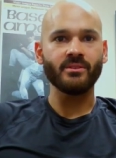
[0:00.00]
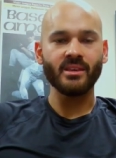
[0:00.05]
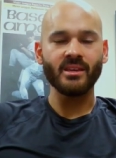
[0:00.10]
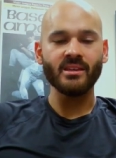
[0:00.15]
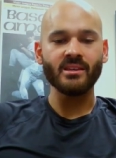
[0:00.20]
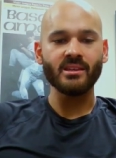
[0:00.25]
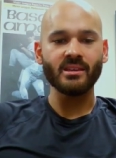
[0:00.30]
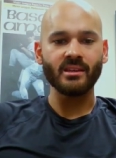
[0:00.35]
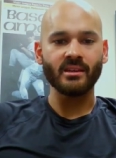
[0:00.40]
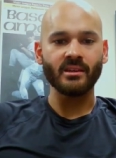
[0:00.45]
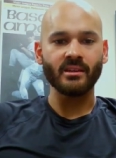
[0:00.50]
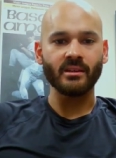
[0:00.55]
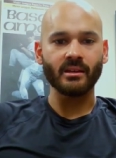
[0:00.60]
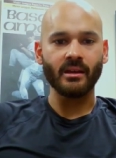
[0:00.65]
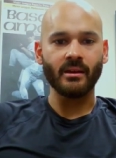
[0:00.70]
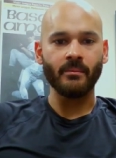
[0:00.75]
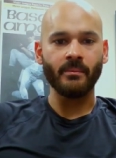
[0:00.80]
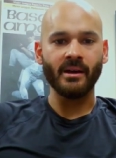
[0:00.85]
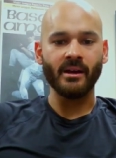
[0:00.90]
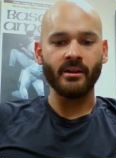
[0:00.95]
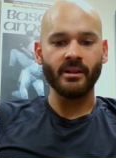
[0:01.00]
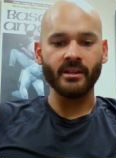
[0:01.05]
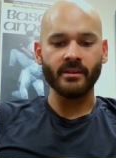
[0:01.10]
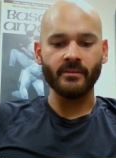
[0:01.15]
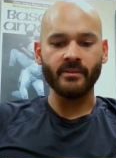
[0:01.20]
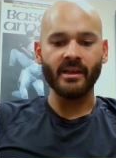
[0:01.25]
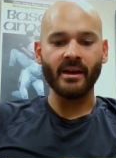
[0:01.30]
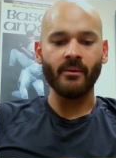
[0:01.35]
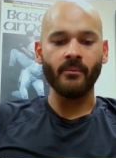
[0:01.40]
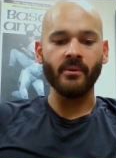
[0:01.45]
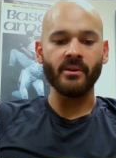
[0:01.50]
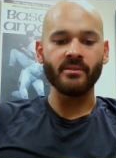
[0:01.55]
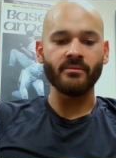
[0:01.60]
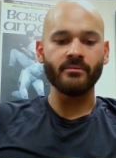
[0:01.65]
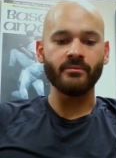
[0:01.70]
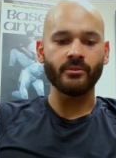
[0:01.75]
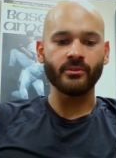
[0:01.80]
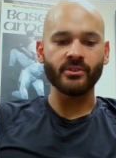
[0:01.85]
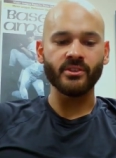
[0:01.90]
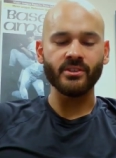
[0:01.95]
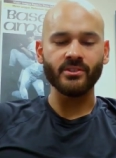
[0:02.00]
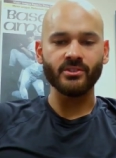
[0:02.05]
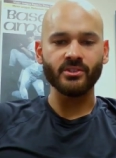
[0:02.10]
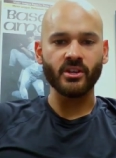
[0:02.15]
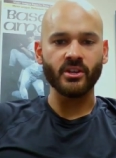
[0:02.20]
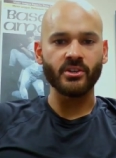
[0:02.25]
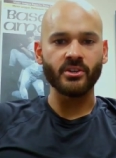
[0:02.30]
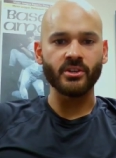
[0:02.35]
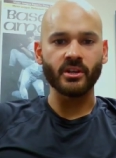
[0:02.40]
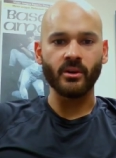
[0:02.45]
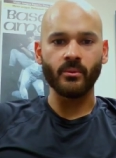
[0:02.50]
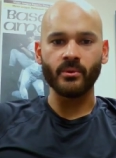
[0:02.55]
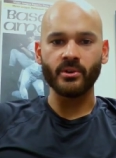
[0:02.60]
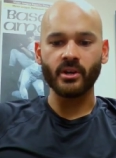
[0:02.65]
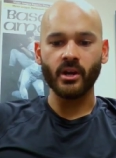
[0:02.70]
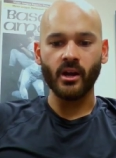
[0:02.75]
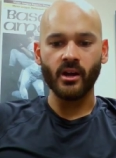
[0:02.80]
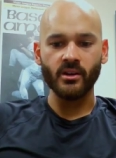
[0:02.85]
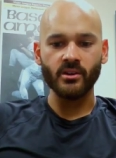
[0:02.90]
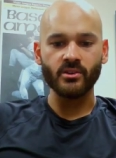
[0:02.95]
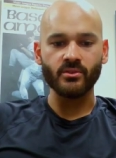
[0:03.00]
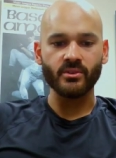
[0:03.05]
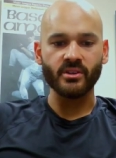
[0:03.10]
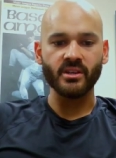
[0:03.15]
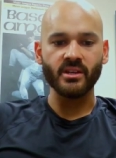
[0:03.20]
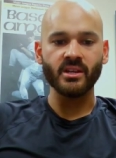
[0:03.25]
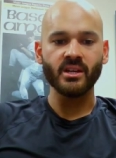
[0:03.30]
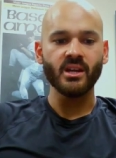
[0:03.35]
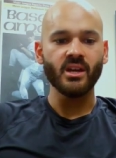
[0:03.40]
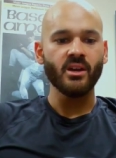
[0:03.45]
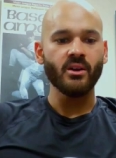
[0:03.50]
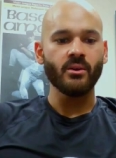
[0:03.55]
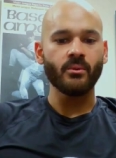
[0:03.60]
thinking about it that way for this year. You know, we're hungry.